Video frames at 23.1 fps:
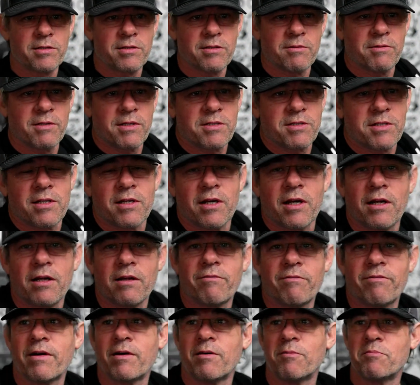So what is an
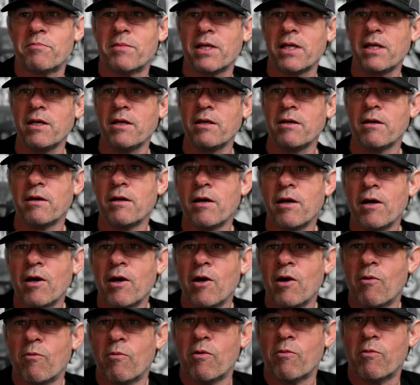LFL mini?
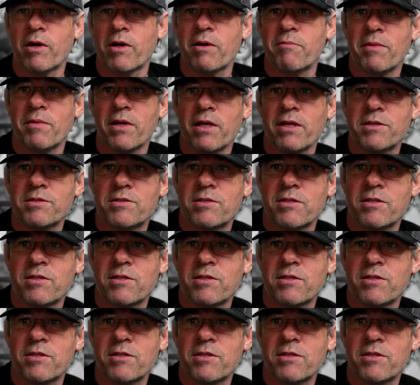Well, what it means